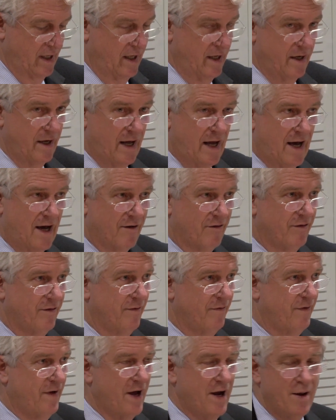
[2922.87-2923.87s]
in half,
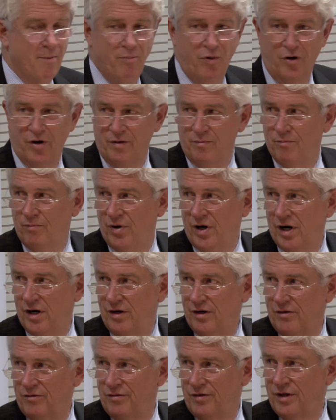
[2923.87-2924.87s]
very important
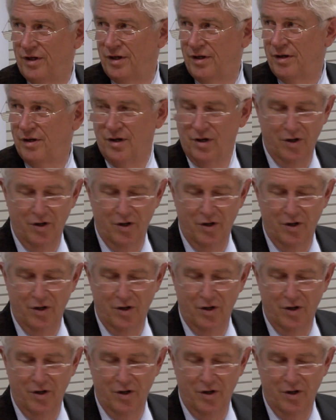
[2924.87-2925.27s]
part of the